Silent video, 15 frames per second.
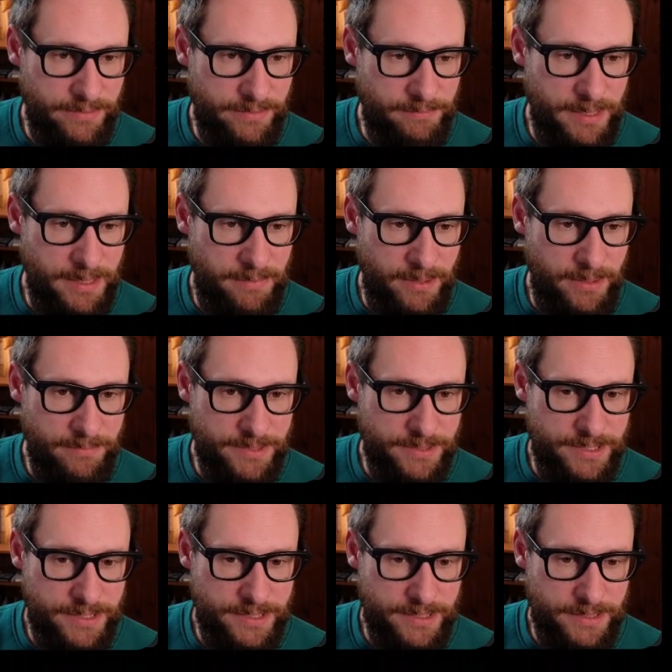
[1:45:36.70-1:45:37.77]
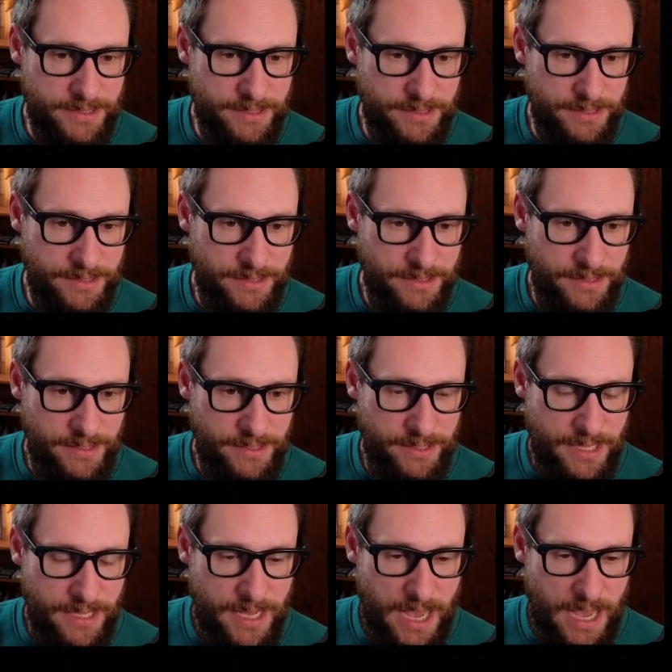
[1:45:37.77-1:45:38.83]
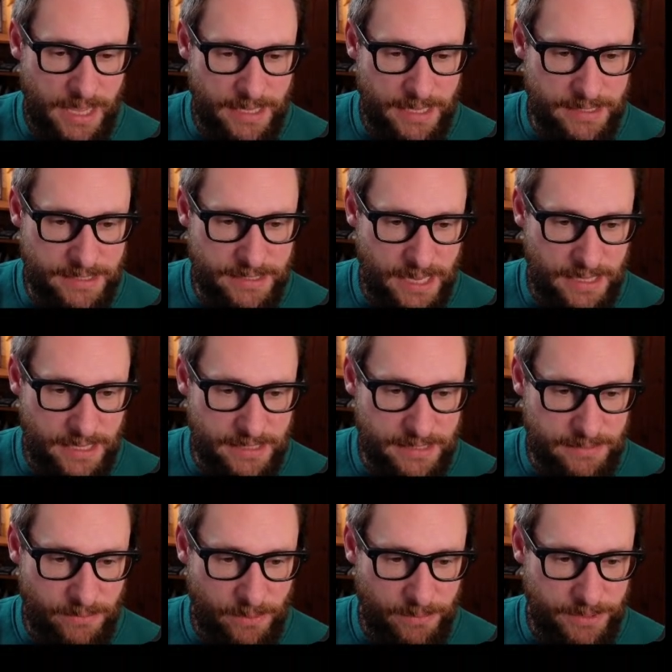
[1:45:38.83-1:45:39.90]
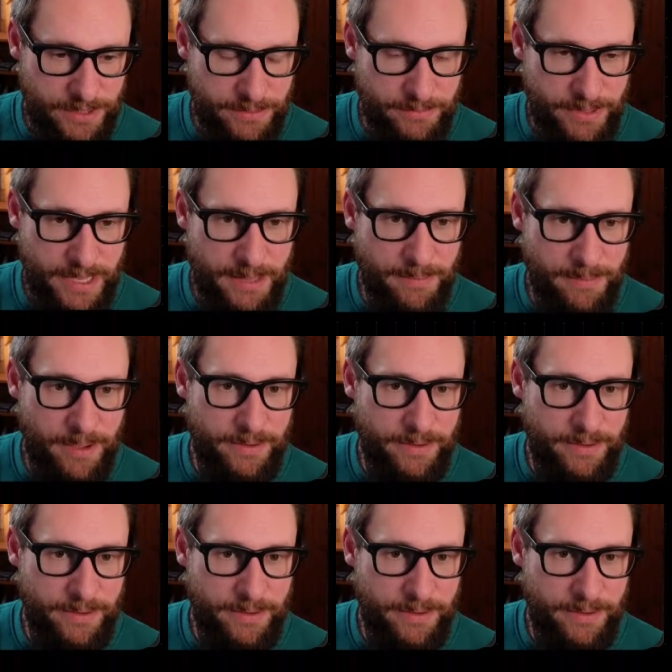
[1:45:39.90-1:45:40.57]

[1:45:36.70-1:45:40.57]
better prompt. And that's what we do. We keep going